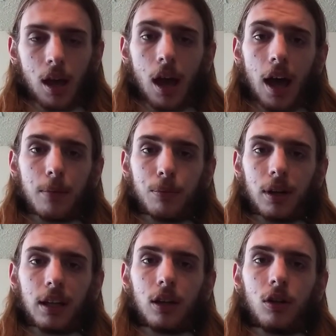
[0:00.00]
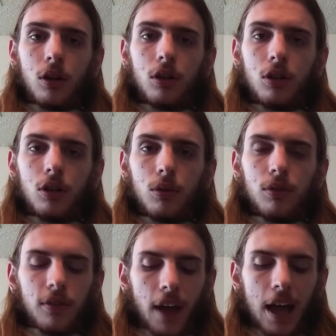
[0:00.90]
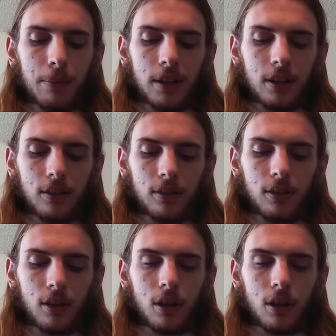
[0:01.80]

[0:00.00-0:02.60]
I bring good news of happiness.